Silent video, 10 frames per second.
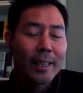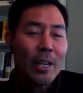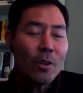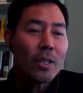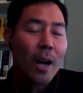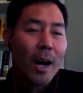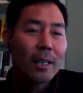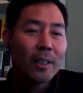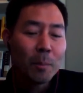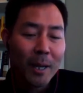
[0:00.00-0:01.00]
can you
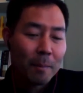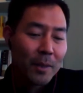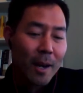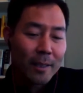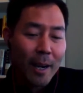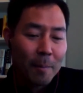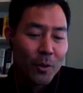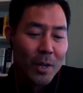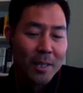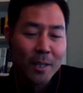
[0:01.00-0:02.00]
talk a little bit, I'm
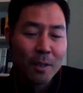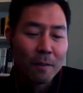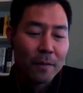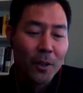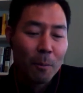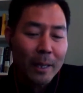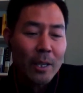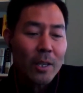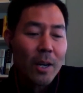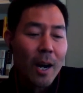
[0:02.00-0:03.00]
addressing this to Phil, but
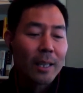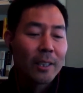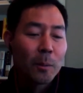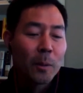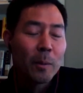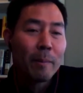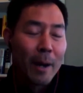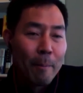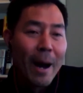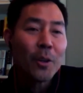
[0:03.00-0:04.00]
can you talk a little bit
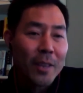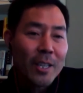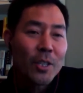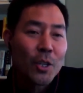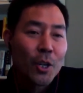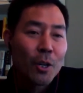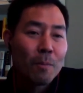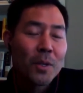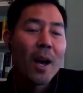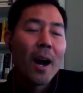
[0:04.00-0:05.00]
about these
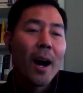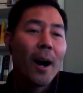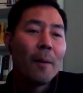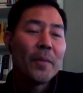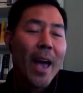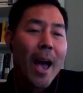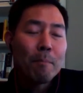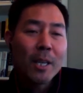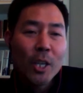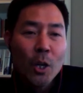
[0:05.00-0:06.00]
terms, the
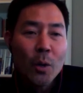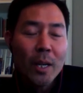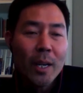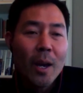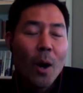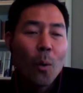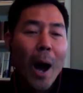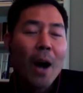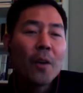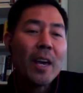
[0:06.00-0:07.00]
ambiguity,
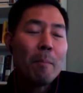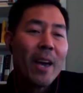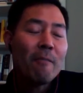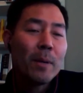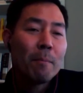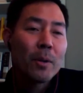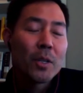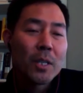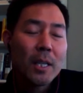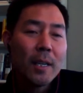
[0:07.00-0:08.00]
how they may have been
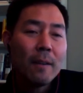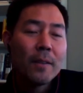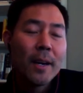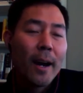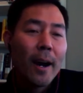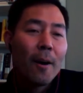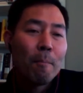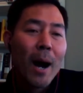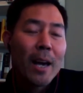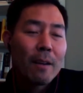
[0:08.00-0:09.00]
perceived
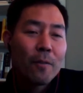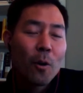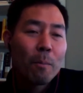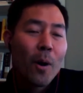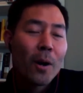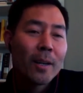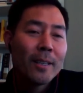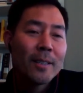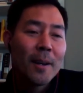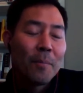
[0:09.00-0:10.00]
by the 4
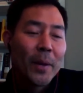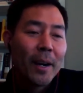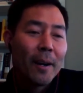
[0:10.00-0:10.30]
parties,